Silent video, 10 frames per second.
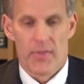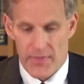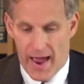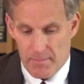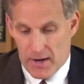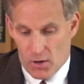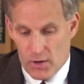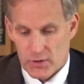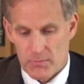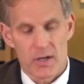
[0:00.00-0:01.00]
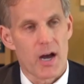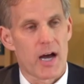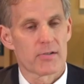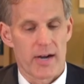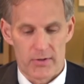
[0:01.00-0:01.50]
That might also be a
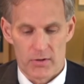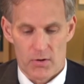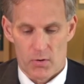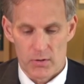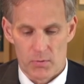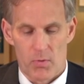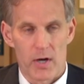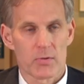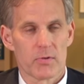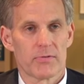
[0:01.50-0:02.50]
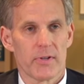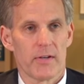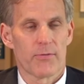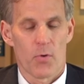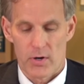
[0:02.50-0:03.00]
contract that the courts would want to
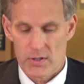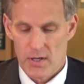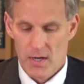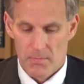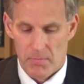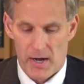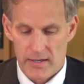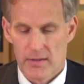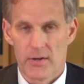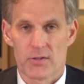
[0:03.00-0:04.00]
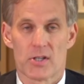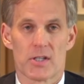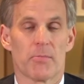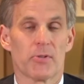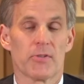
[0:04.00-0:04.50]
enforce, but there's a
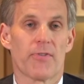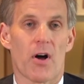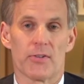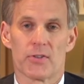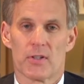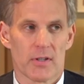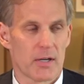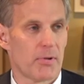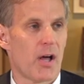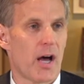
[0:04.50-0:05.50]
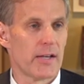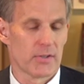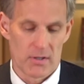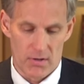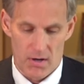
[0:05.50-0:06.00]
simple default that
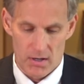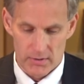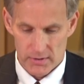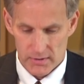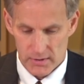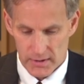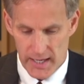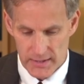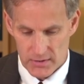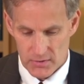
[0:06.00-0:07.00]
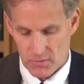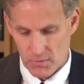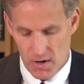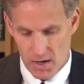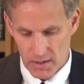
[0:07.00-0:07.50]
applies in all cases,
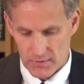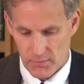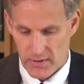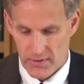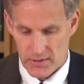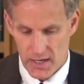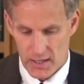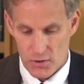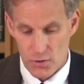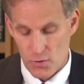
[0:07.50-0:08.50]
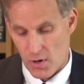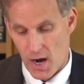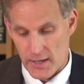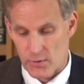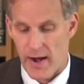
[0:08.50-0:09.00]
regardless of whether there's any new
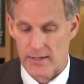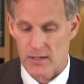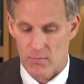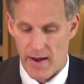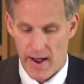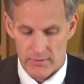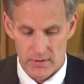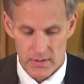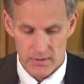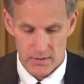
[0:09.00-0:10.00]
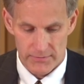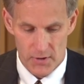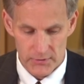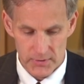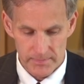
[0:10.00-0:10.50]
contracting around the
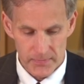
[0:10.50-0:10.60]
default.